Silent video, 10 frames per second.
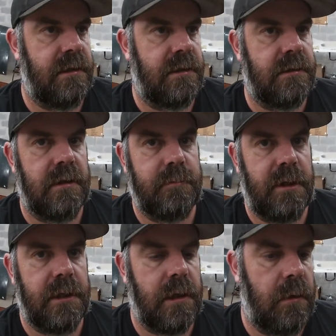to the truck
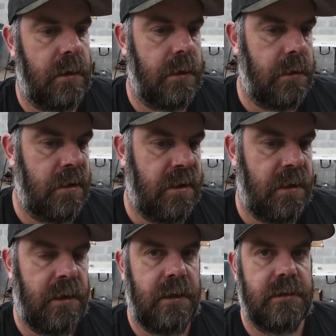bed coating.
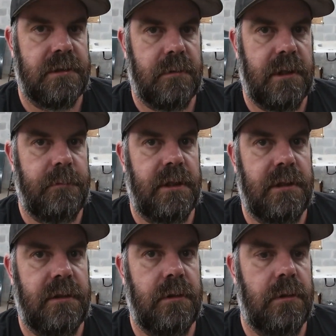So what I'm
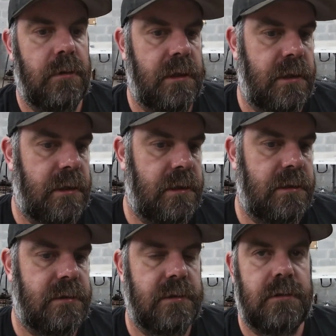gonna do
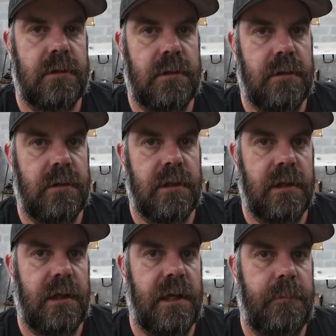is
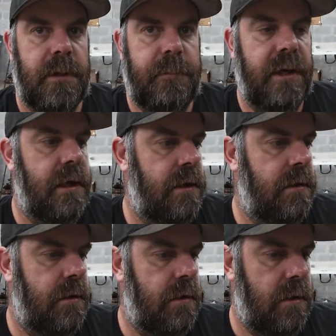get my paint
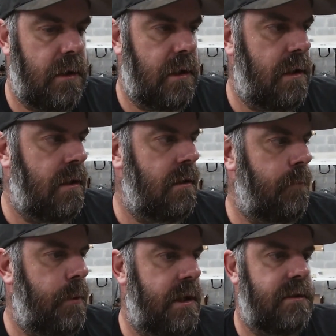
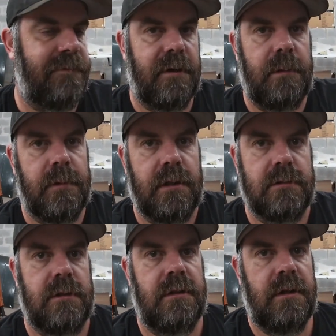and paint the frame rails